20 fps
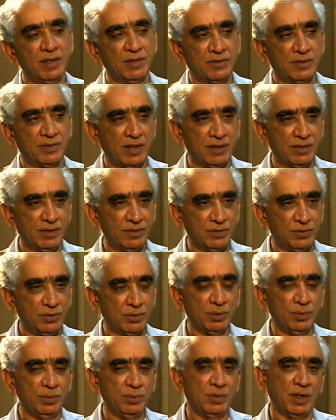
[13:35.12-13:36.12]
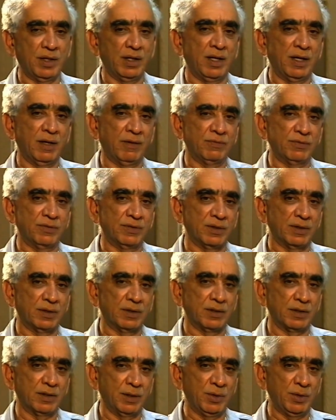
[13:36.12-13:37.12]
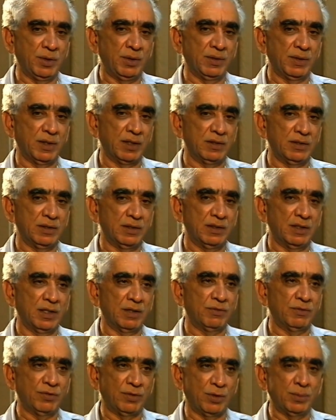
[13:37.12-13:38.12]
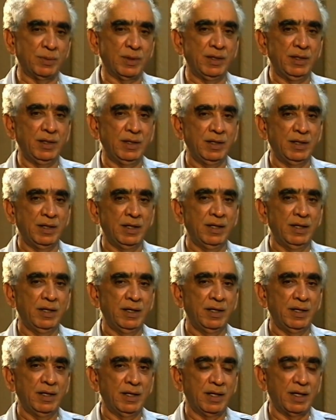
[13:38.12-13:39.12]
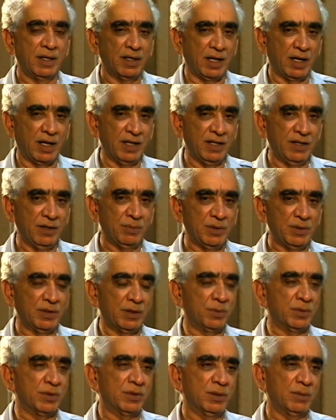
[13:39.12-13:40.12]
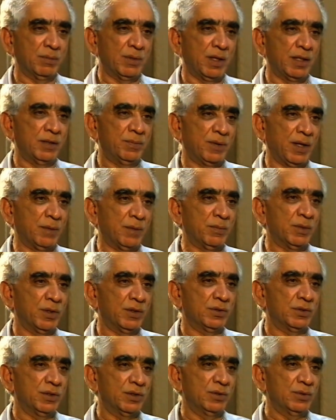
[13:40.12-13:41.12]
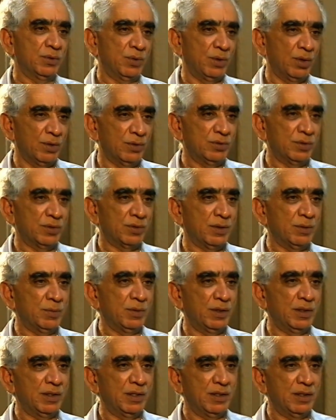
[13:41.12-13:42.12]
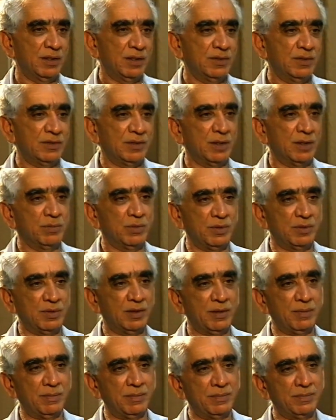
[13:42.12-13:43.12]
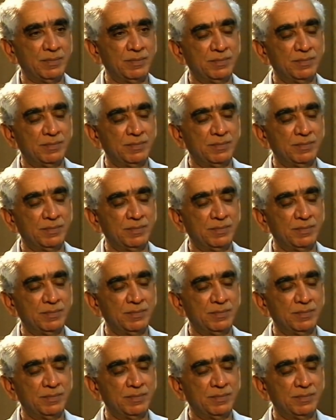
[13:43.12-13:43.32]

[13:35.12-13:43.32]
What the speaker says: Yes, that is so. They have communicated that formally, and I have been commissioned by the Prime Minister to also communicate the same to them.